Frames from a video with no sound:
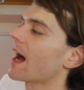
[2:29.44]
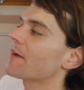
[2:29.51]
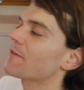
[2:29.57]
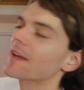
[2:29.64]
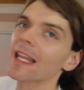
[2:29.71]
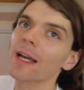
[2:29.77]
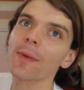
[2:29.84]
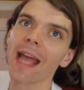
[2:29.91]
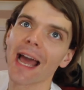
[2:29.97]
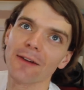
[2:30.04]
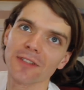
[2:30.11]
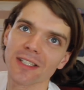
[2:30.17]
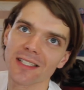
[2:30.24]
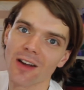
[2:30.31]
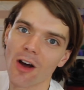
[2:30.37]
I feel like we
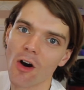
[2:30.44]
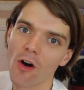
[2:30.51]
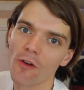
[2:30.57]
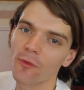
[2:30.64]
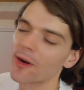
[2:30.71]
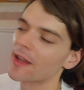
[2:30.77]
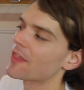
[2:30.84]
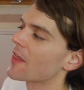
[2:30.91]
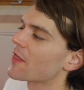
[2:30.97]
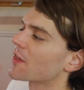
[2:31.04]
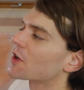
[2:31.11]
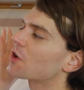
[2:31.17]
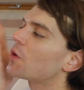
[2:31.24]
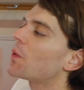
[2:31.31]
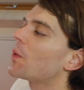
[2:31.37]
have to start off with
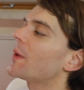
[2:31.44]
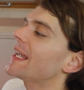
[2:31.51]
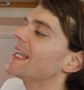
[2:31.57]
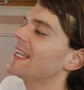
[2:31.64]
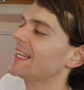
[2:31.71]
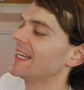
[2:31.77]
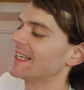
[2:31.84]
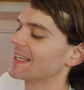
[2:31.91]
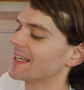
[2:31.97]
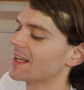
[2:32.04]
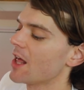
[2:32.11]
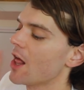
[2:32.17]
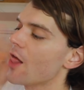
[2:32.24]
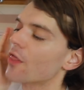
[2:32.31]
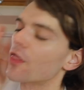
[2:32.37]
the queen.
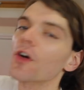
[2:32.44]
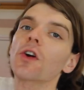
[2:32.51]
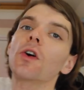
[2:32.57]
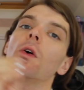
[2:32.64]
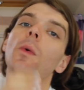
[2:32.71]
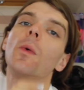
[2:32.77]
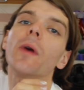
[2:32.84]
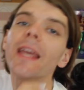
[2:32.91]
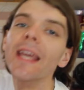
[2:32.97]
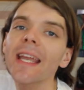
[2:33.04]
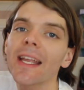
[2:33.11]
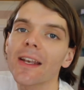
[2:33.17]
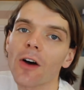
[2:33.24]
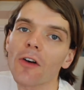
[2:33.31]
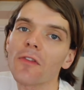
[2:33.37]
The
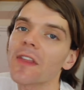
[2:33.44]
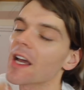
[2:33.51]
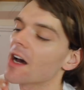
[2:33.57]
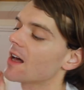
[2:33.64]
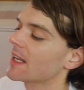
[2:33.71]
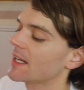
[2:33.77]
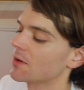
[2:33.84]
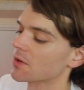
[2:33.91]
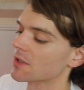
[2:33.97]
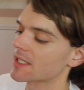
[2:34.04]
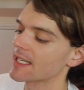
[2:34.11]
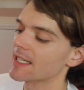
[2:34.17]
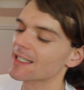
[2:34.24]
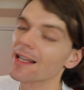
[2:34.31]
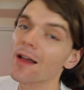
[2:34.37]
queen of the early
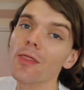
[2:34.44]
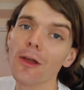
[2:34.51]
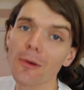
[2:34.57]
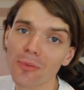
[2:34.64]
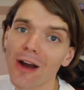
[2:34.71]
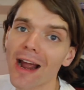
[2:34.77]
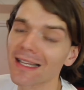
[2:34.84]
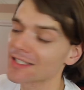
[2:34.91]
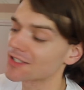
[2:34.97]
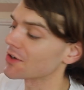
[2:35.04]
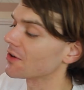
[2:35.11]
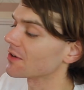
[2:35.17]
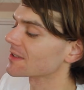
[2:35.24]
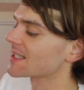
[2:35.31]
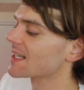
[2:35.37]
noughties, the Bratz
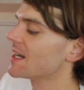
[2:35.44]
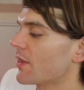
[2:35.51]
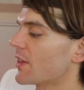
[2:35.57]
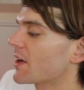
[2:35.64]
dolls.